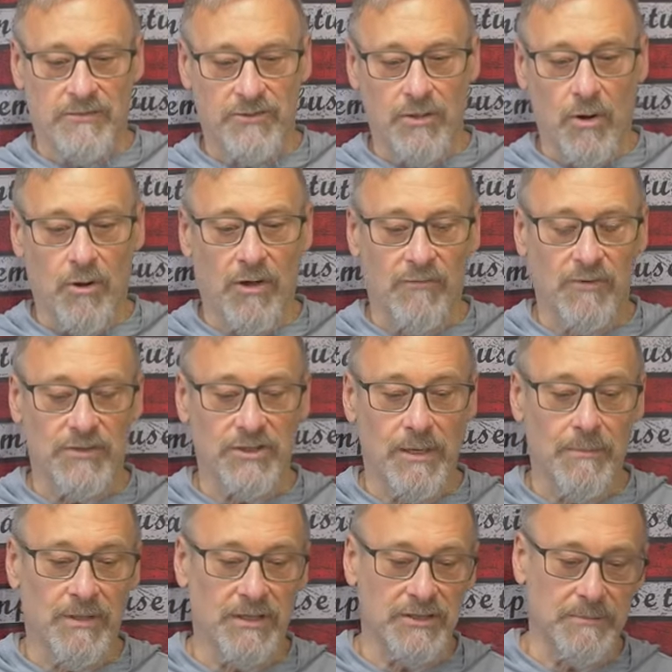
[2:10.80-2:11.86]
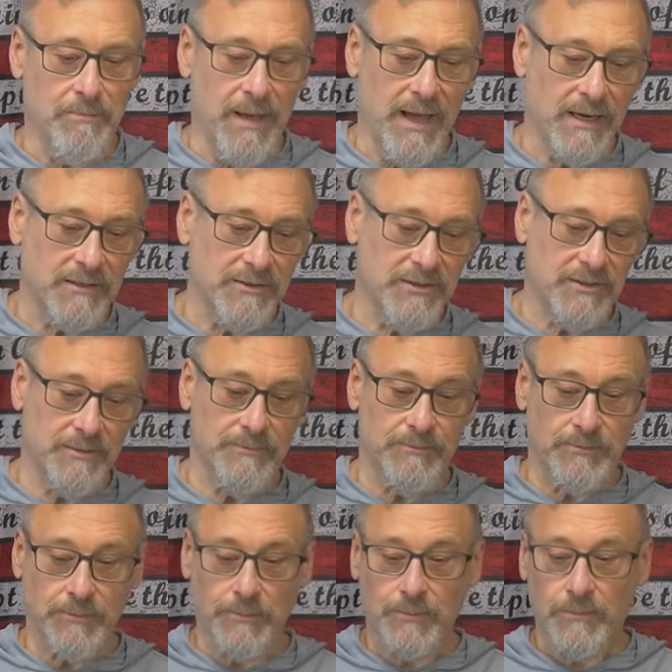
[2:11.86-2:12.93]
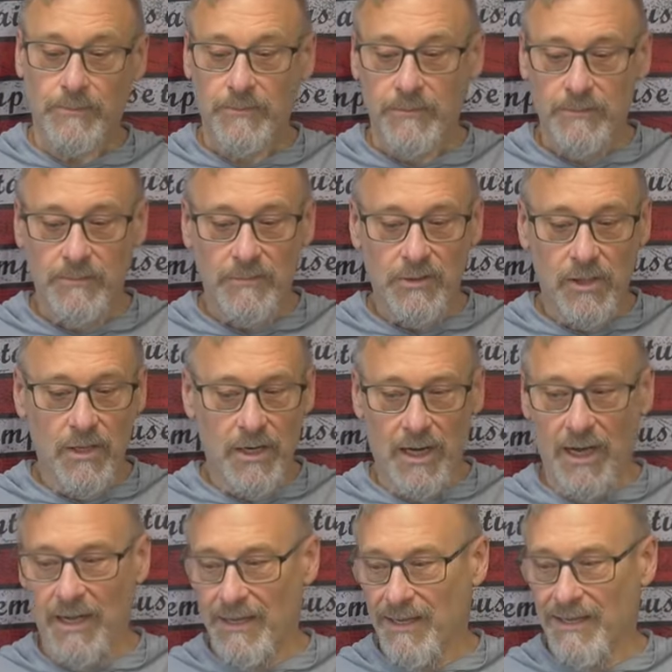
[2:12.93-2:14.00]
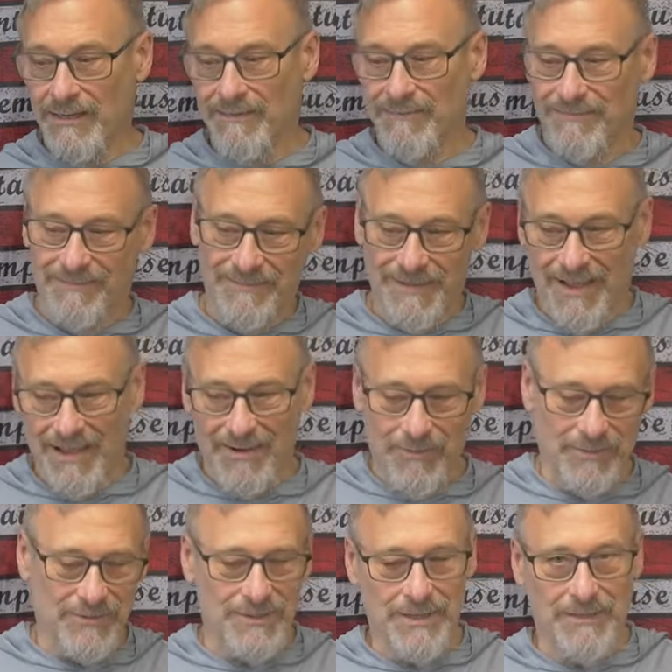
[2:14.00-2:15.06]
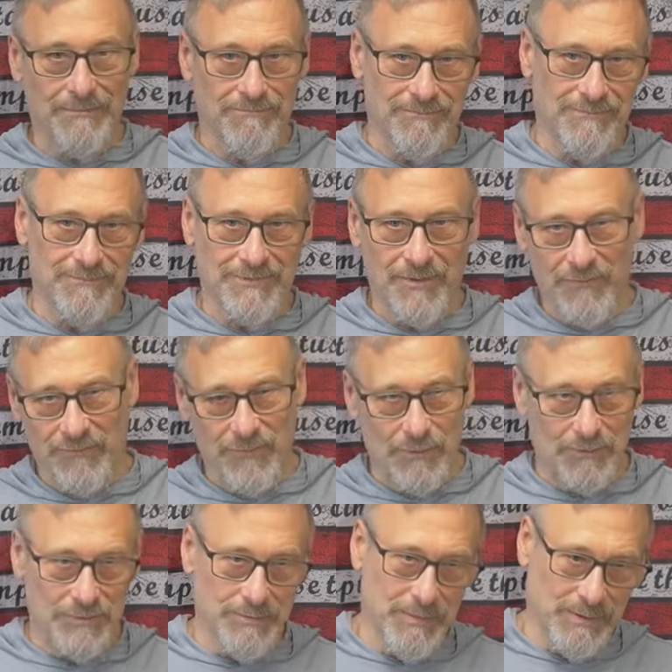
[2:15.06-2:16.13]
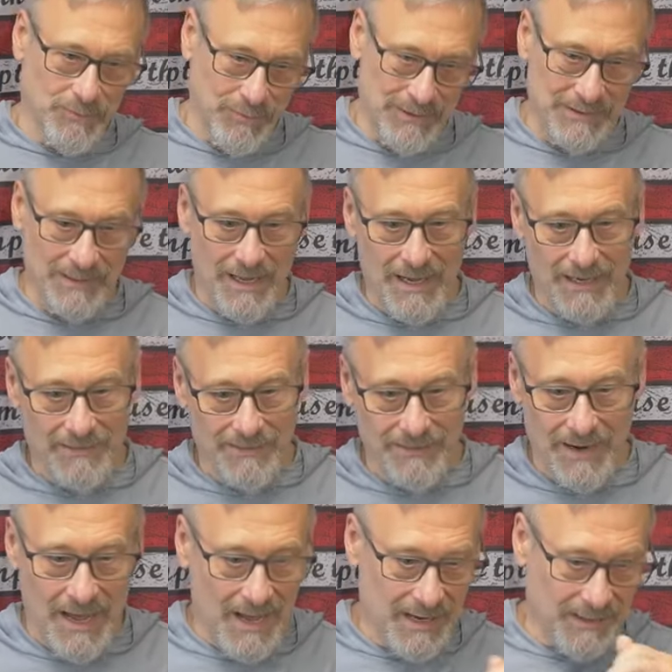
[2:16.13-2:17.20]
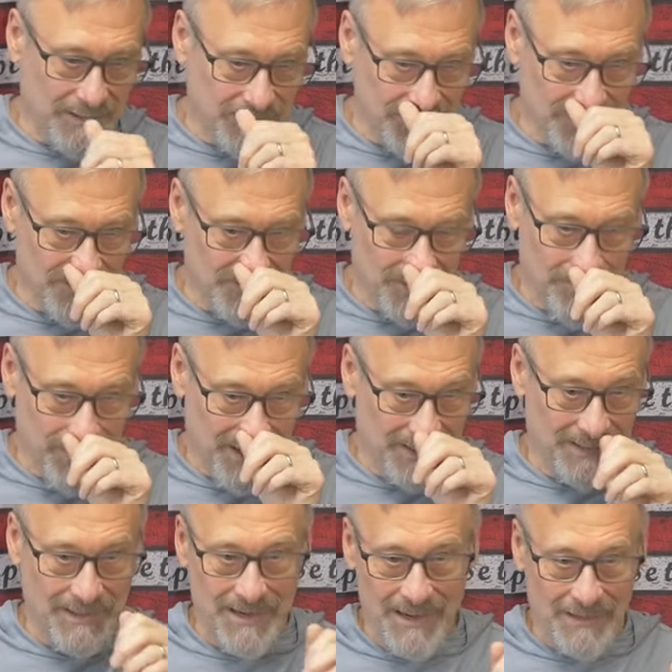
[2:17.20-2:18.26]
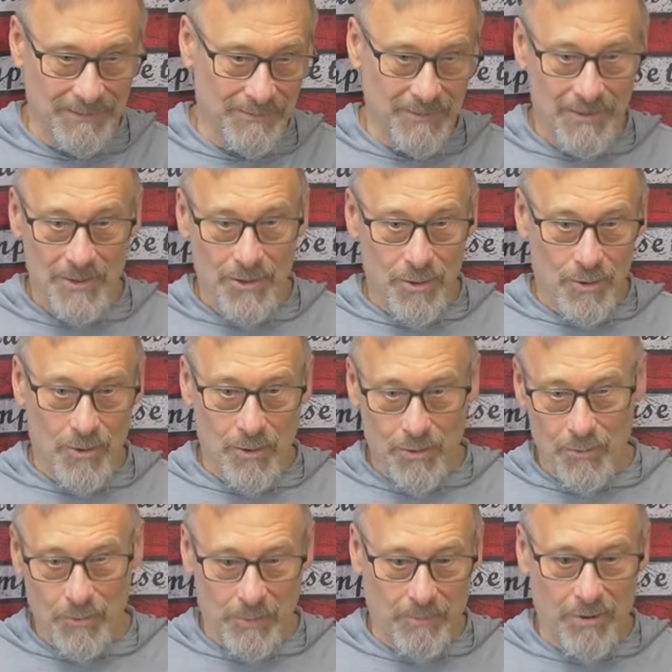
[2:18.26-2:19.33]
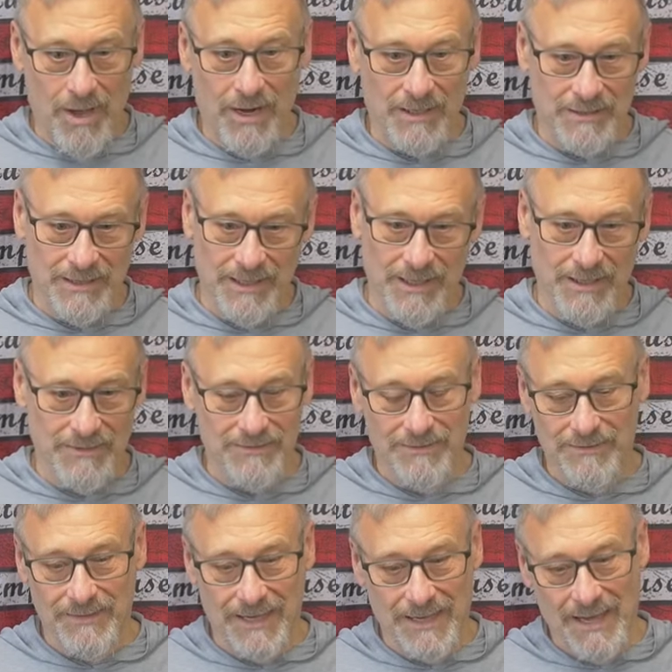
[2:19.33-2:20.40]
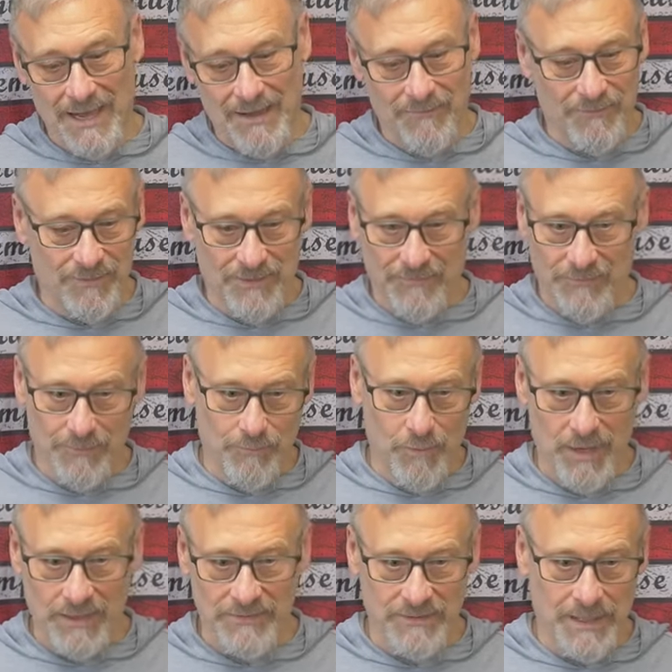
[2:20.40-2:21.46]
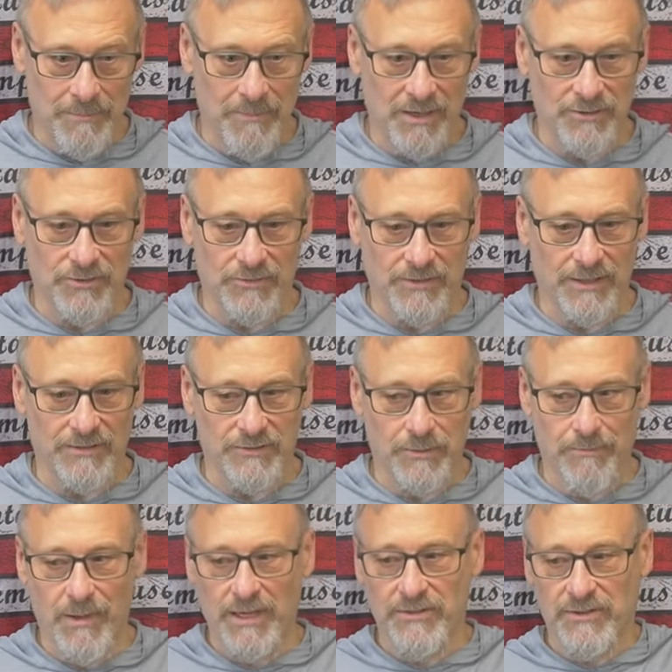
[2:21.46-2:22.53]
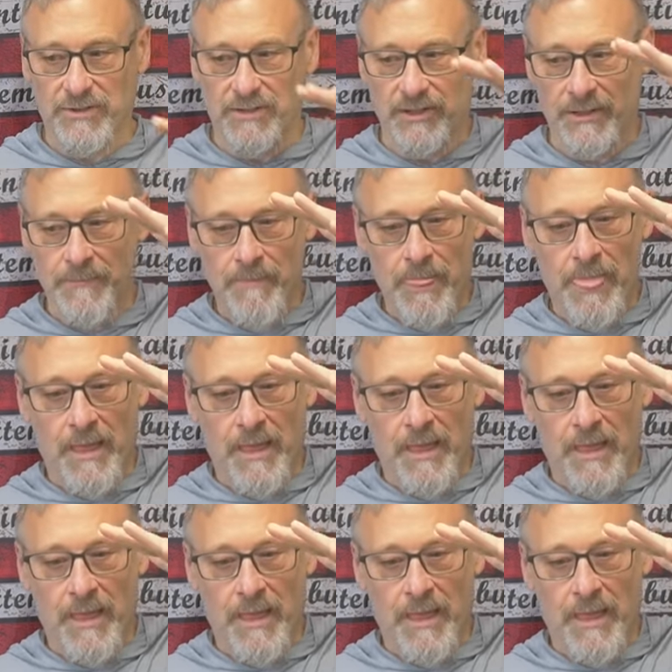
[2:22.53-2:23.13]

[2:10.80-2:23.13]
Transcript: start off with some of the specs. Uh, and I always get confused between length and height, you know, depending on who the product is, they have different ways they measure things. So basically,